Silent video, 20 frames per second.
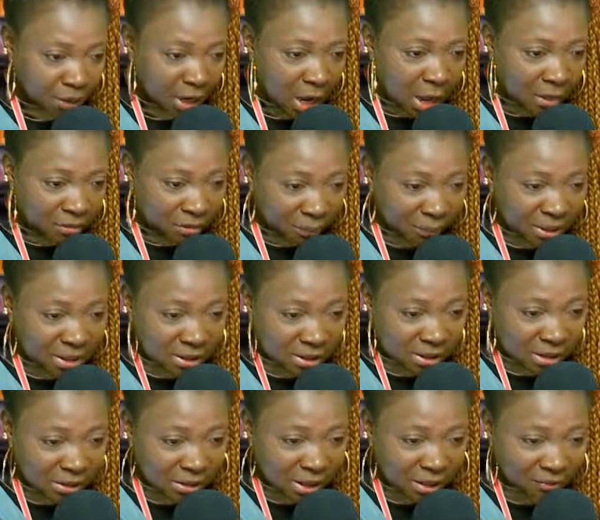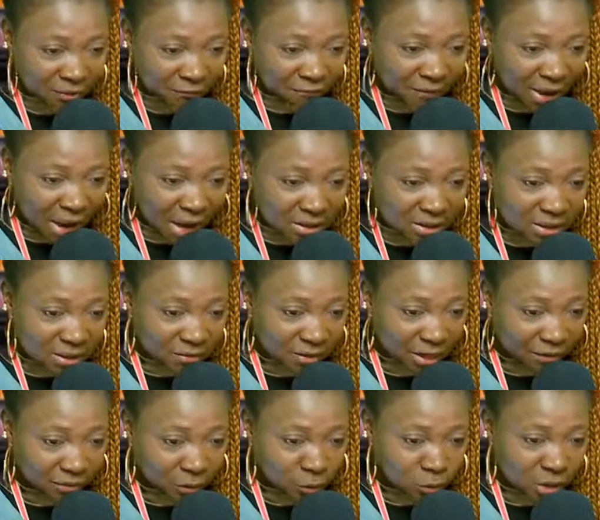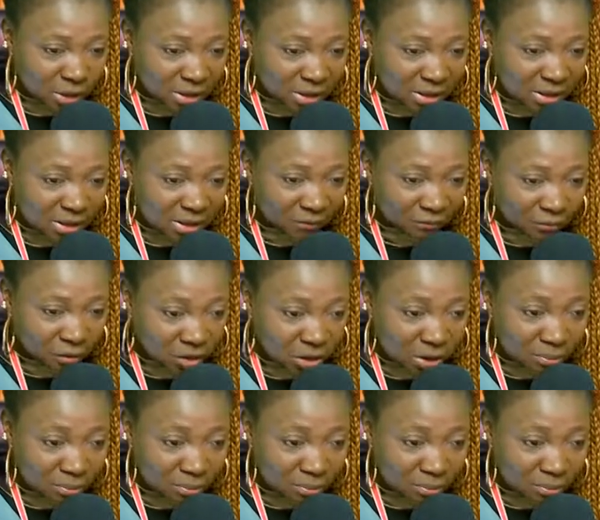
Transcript: The minister said the fact that the 2017